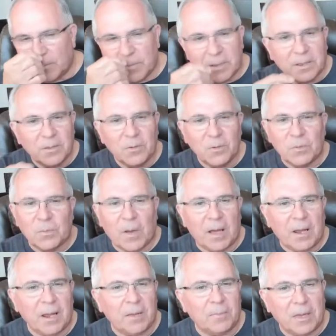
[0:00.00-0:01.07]
But this is
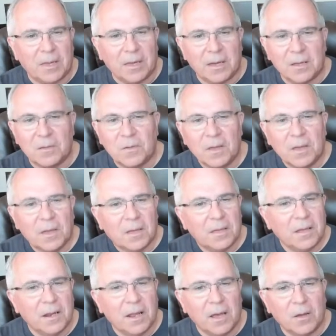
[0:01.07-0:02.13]
funny because,
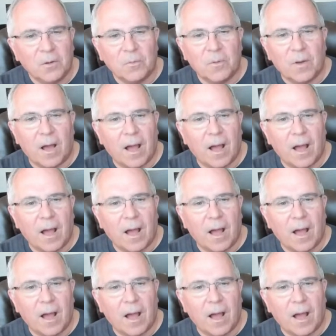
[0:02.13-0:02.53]
you know,